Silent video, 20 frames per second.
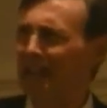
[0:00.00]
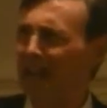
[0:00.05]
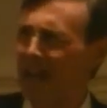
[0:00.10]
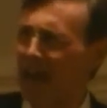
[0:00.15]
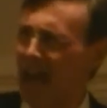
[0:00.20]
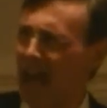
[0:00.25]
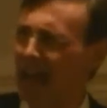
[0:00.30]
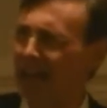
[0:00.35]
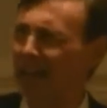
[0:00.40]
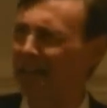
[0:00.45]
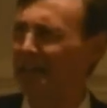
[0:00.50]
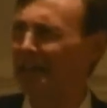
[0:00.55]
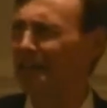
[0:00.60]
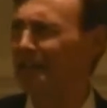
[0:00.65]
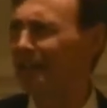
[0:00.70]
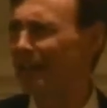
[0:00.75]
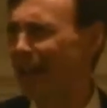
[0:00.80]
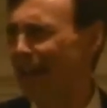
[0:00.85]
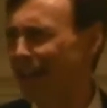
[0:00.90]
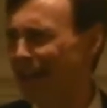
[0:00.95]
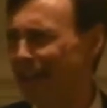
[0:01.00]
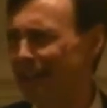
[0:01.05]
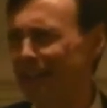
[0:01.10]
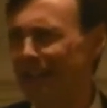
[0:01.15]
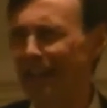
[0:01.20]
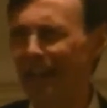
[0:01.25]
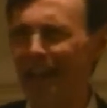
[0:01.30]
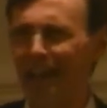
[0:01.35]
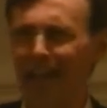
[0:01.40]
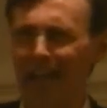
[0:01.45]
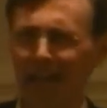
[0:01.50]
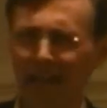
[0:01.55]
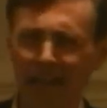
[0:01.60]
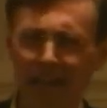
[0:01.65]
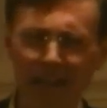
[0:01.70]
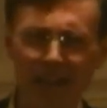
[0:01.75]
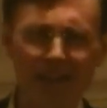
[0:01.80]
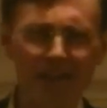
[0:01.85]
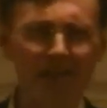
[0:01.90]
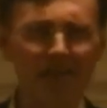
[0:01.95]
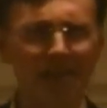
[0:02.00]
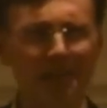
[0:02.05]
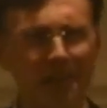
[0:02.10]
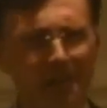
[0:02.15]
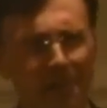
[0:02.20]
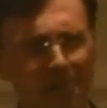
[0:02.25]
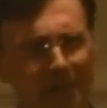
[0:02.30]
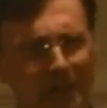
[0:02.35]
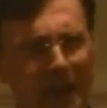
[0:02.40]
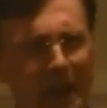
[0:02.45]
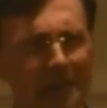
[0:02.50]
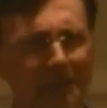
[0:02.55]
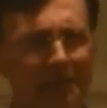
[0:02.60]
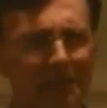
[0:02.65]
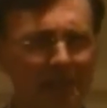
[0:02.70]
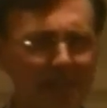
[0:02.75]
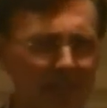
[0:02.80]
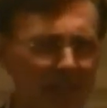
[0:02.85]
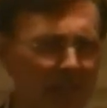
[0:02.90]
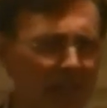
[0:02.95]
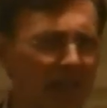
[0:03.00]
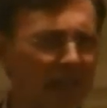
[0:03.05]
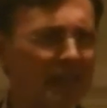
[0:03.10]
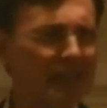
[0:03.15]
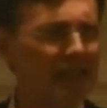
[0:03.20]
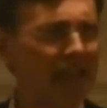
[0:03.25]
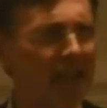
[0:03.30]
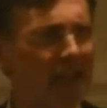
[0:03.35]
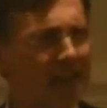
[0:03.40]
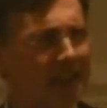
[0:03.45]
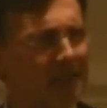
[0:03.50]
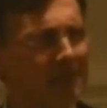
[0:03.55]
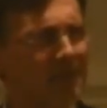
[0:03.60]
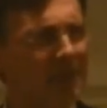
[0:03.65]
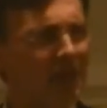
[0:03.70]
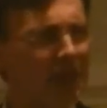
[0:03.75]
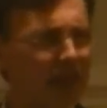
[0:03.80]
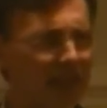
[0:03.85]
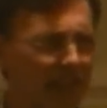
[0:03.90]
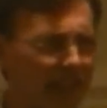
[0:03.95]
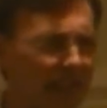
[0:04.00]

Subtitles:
and they're not doing anything, and Obama sold us out, and Bill